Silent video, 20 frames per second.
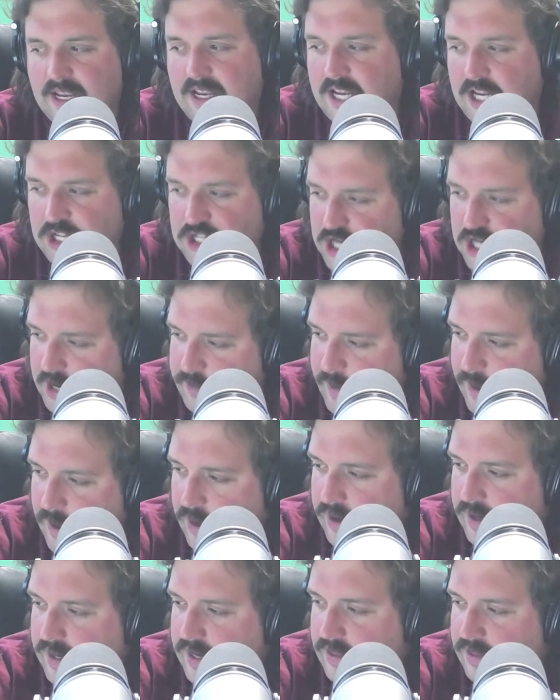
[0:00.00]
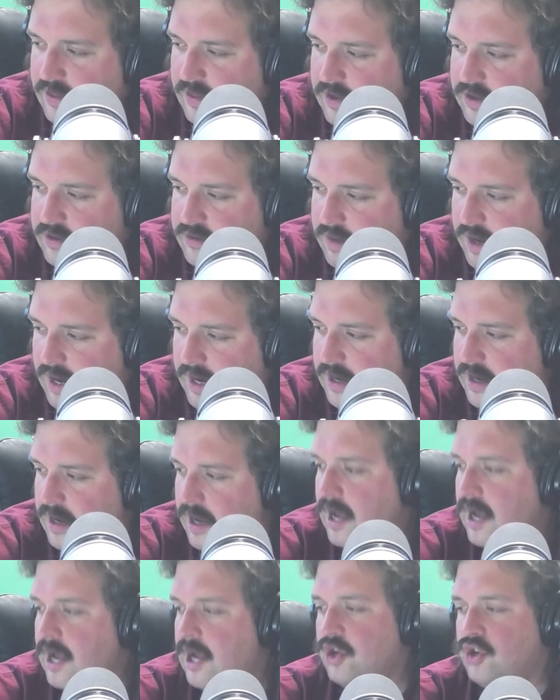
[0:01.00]
EJ Perry didn't look great.
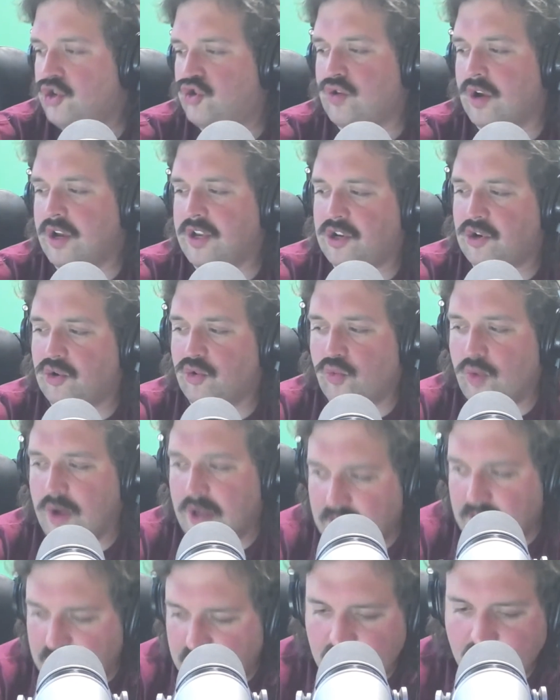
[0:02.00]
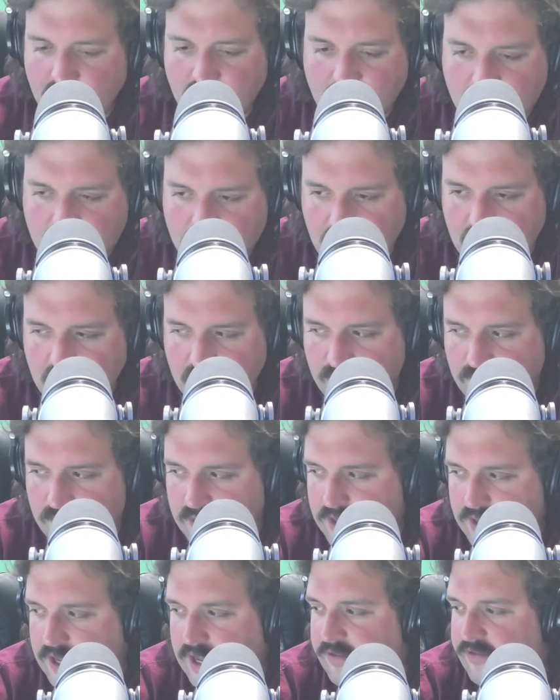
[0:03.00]
Dresser Wynn didn't look great in
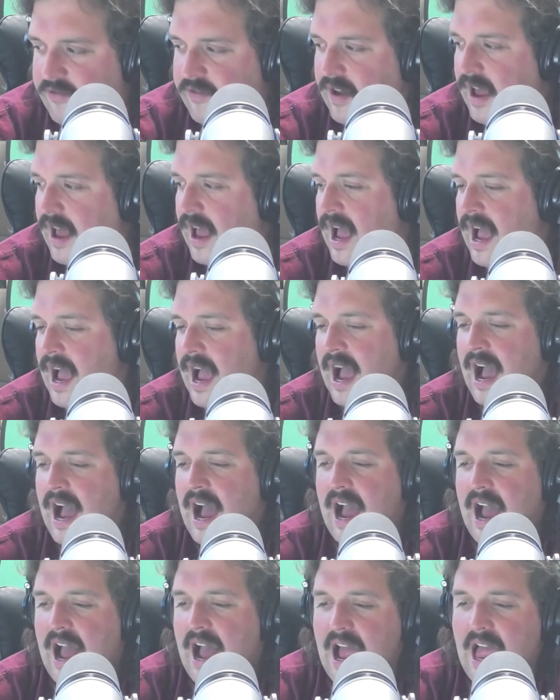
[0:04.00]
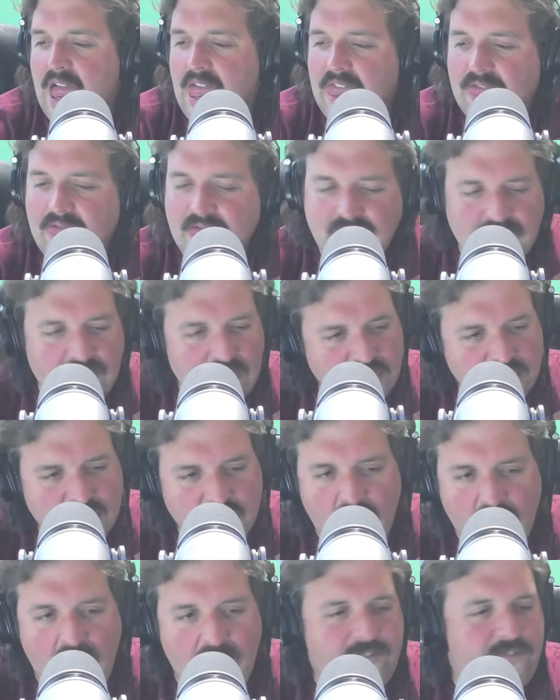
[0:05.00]
relief. There's
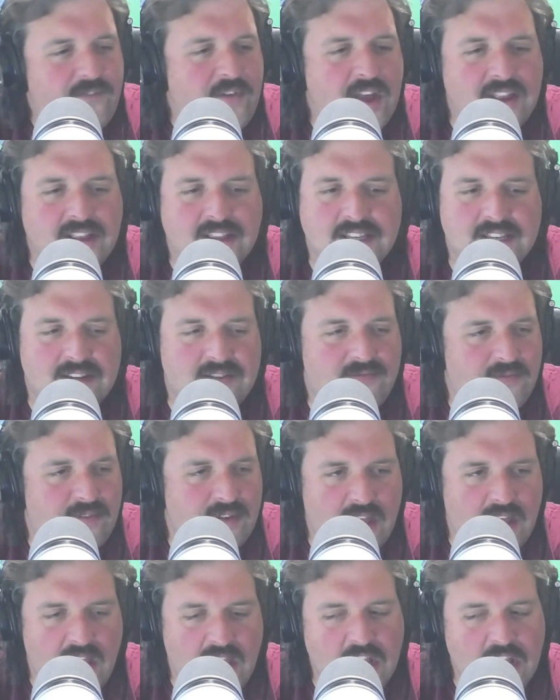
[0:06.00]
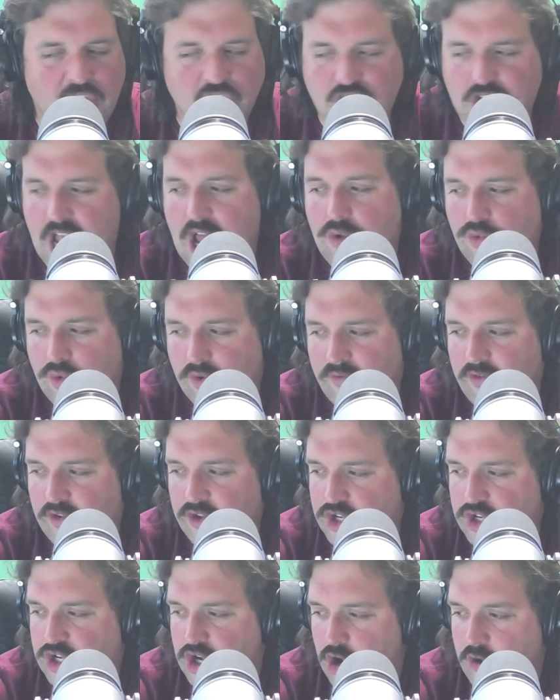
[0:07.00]
offense in general for
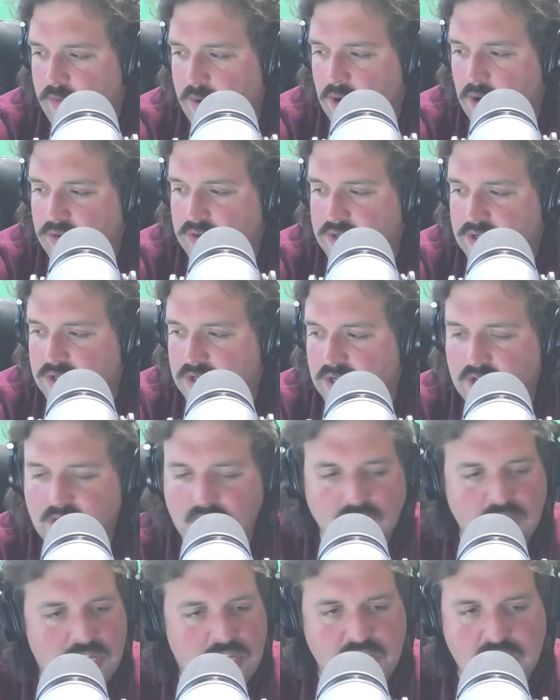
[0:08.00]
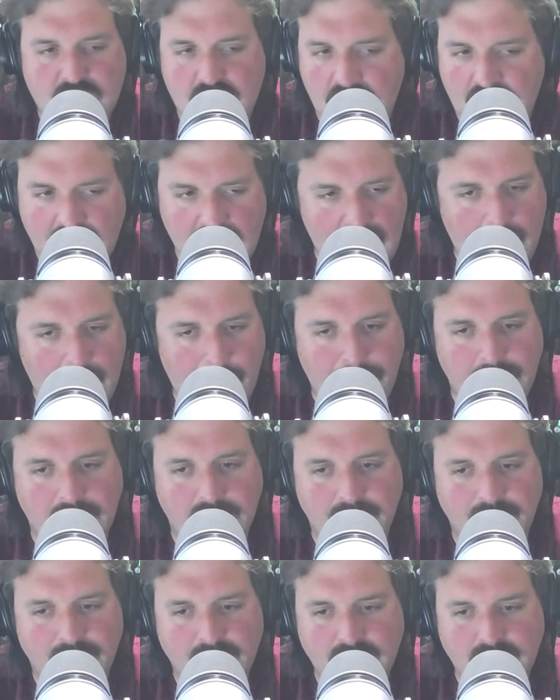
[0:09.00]
the Showboats. Not happening.
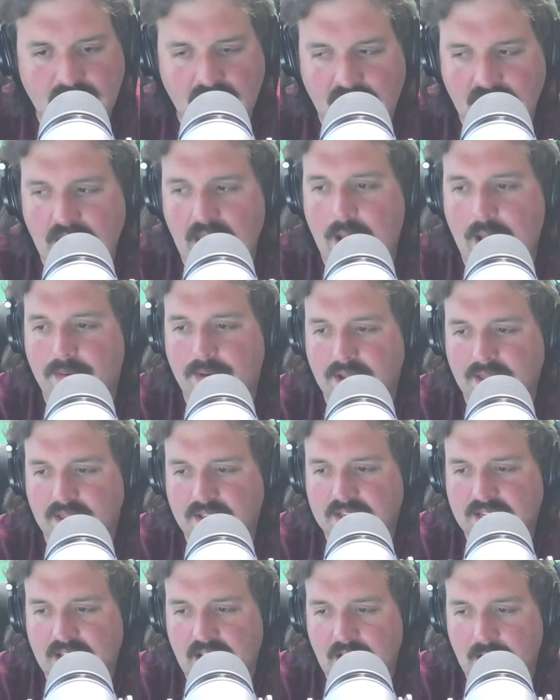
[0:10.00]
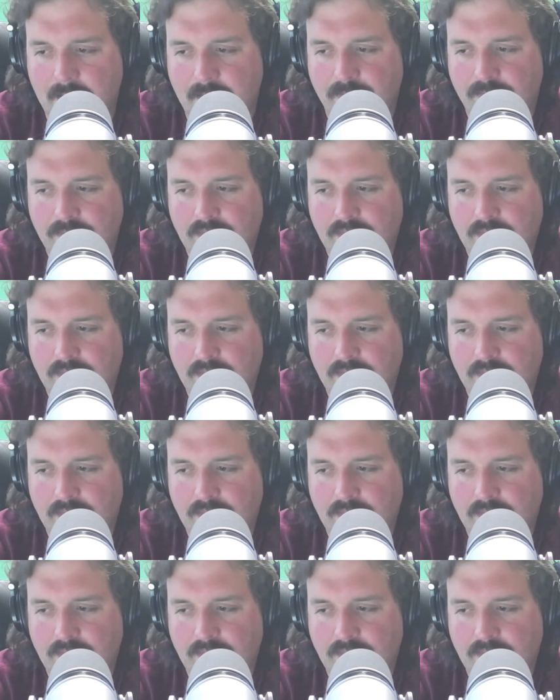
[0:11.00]
Not happening this game.